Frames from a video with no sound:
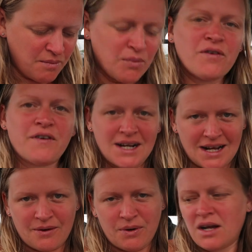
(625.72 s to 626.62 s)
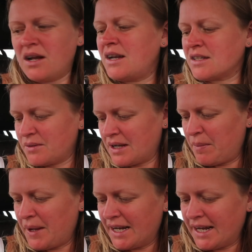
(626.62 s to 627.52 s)
But for now, let's go and get a
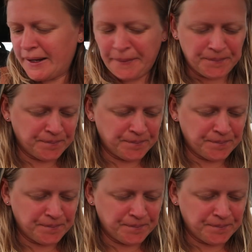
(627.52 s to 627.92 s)
picnic.